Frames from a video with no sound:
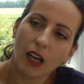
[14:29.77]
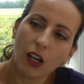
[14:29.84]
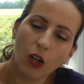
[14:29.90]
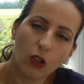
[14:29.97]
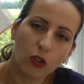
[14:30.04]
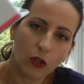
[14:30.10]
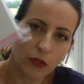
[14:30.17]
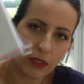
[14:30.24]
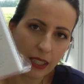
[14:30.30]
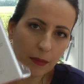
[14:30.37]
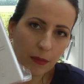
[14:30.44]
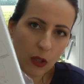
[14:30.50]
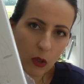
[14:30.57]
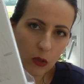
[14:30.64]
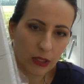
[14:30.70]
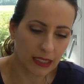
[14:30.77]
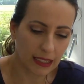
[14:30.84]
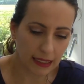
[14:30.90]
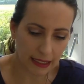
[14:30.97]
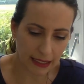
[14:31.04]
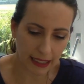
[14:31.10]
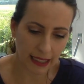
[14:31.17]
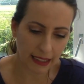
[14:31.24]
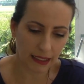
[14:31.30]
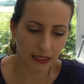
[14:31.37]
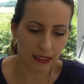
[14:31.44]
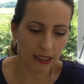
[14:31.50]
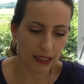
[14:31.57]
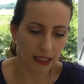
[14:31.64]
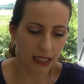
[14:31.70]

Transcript: a lot of them on the internet,